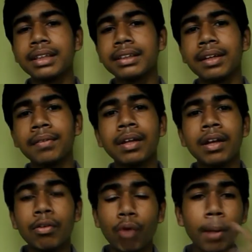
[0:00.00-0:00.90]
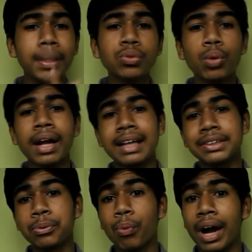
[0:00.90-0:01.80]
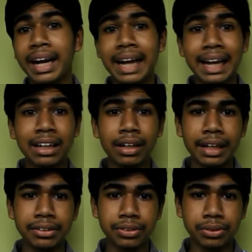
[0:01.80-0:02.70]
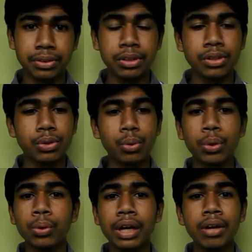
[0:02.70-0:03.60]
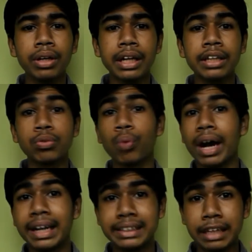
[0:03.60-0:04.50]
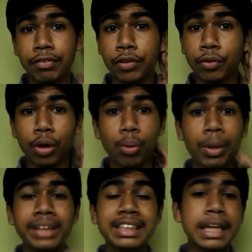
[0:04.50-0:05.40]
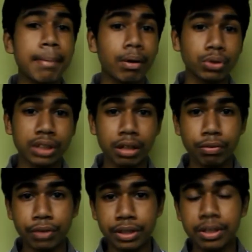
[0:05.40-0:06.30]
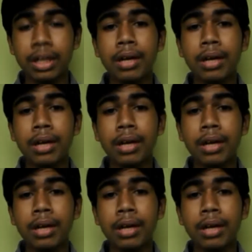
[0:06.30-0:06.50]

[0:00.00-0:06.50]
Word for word: but the OnePlus One has no wide angle lenses. So you cannot get this wide selfie if you are crazy about selfies.